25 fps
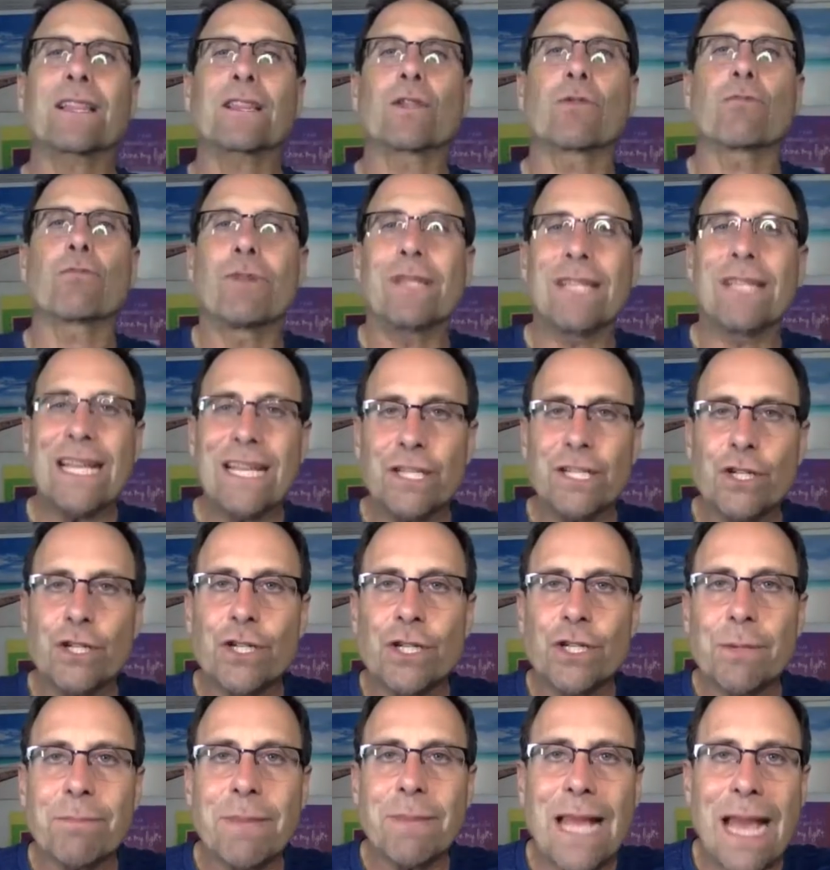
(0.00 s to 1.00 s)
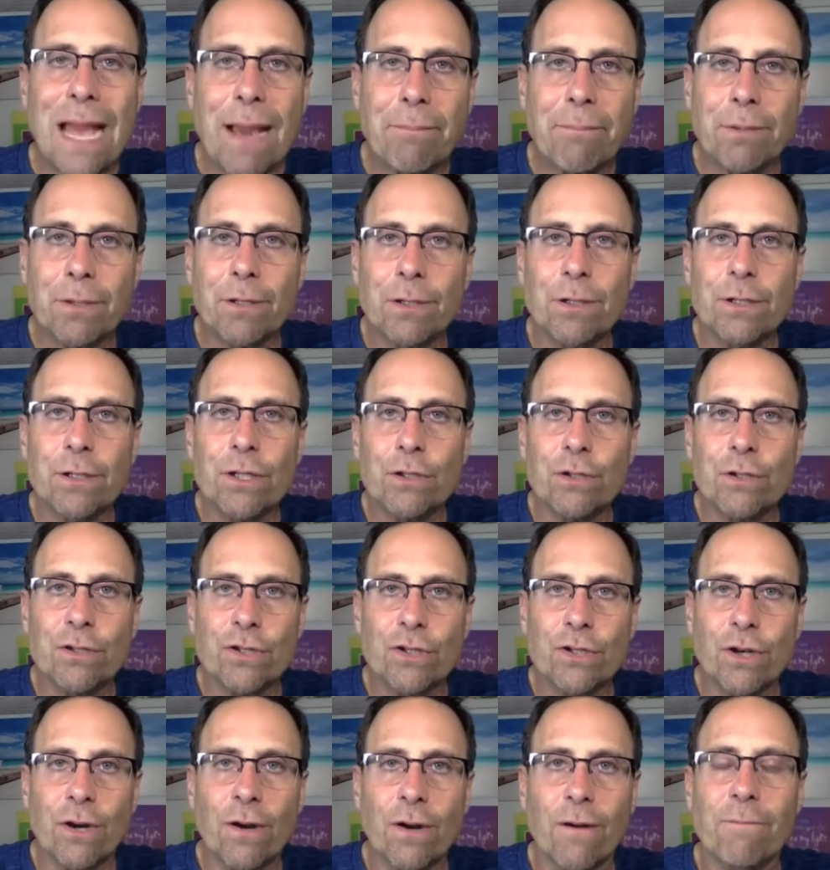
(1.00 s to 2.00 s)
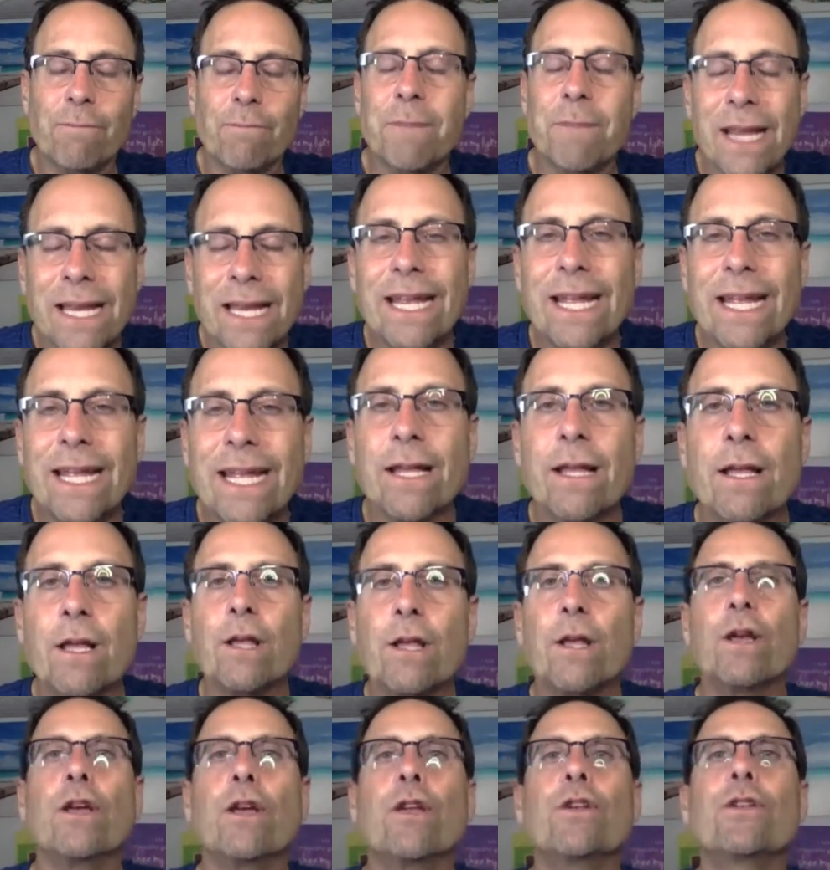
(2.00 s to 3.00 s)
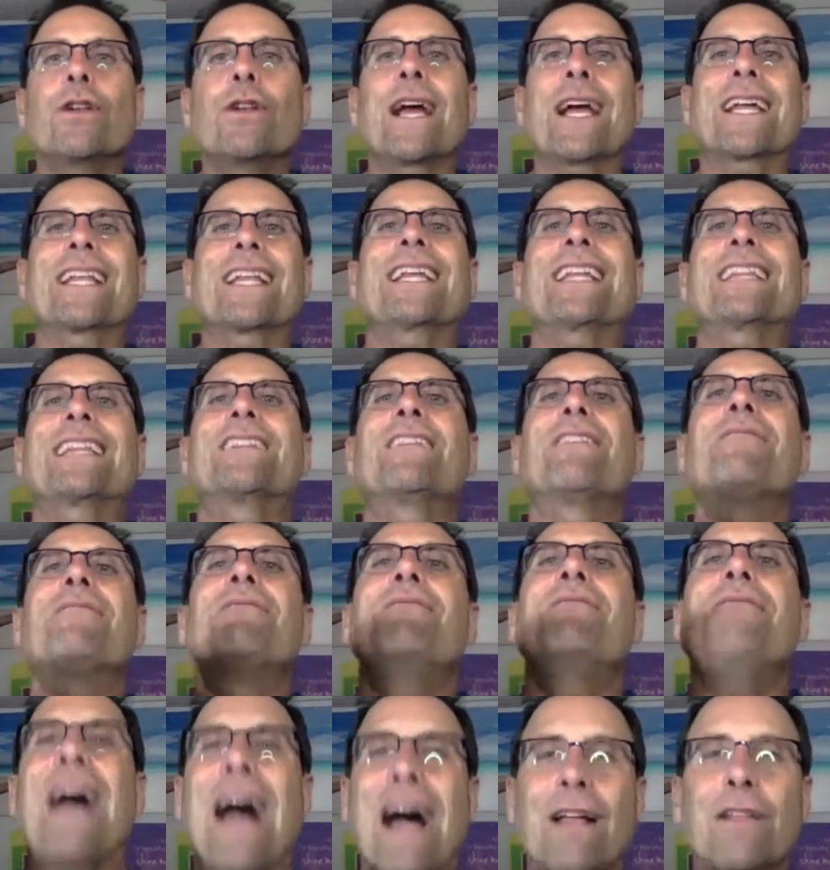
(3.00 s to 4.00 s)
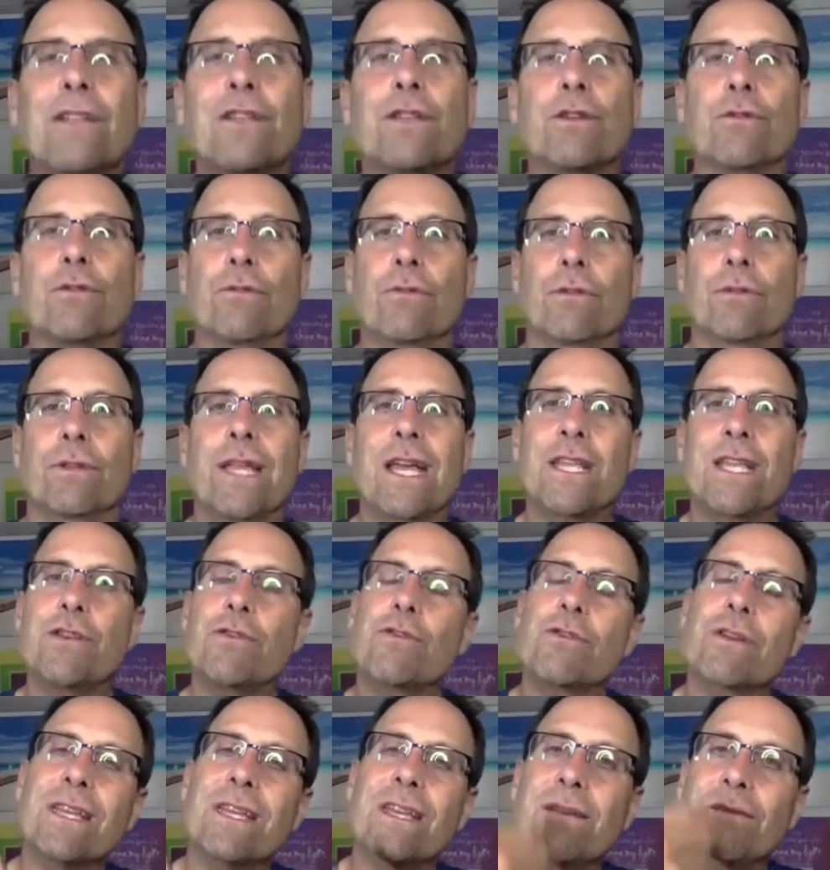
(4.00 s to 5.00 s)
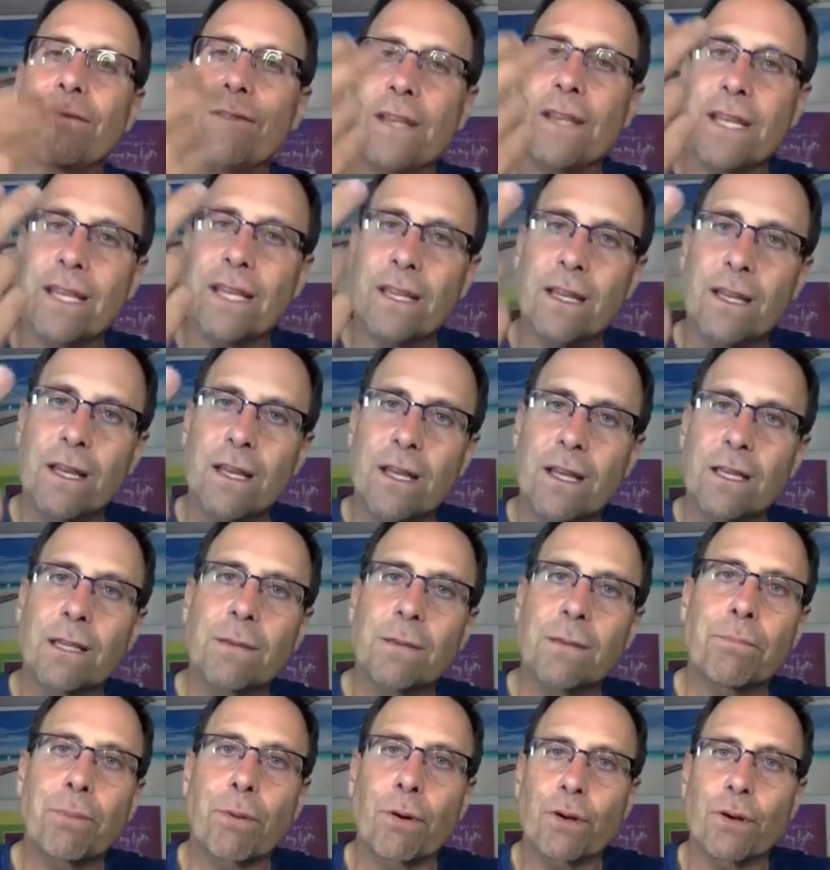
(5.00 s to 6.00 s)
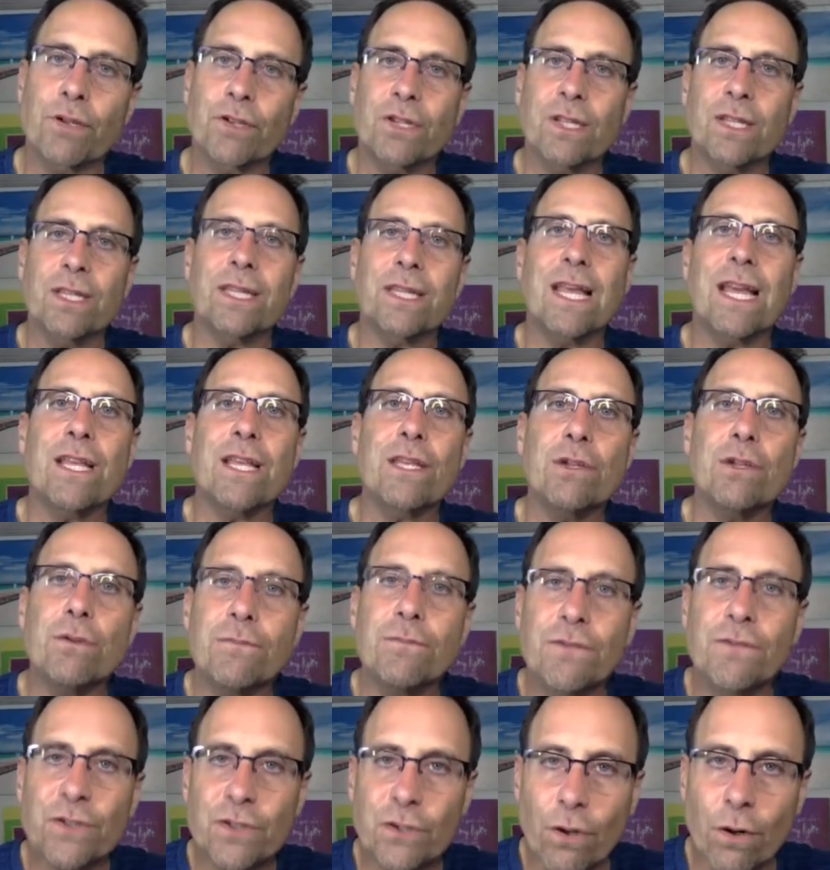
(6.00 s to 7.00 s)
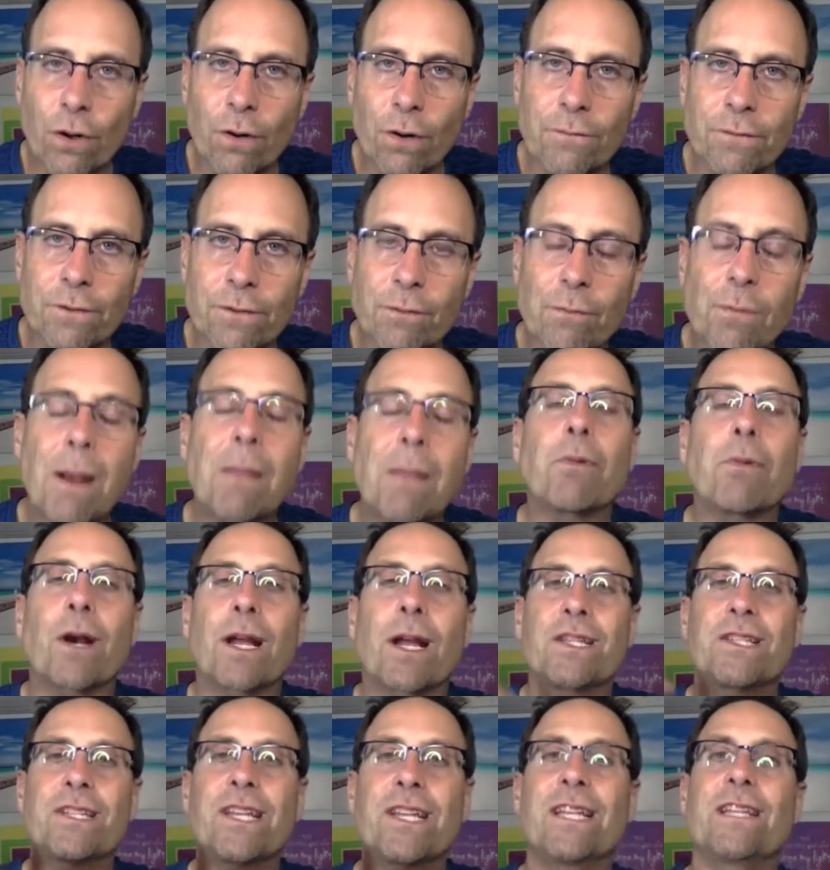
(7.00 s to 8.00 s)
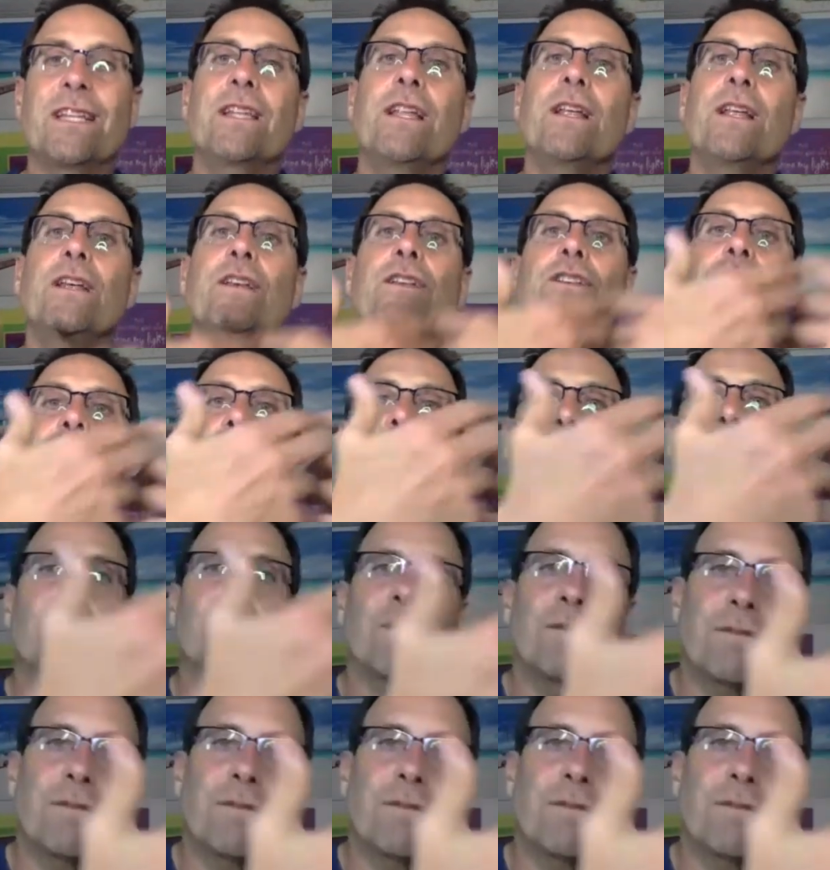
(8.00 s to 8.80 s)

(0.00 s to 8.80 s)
the relationship capital you deserve, meaning you're not going to get the value that you're giving the person that you've served. Remember, I said serve